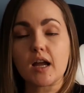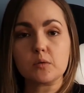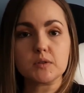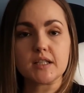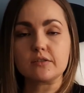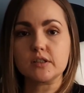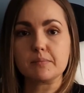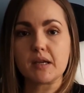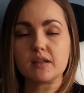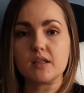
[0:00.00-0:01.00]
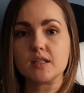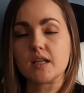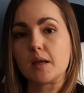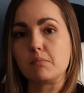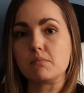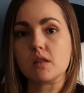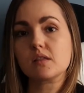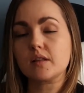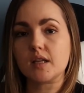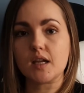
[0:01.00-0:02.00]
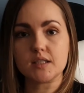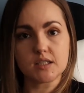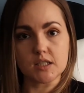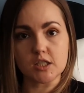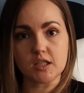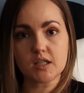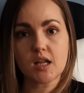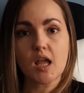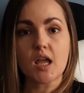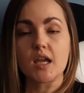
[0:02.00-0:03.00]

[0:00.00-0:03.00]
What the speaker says: I will definitely make this a monthly edition.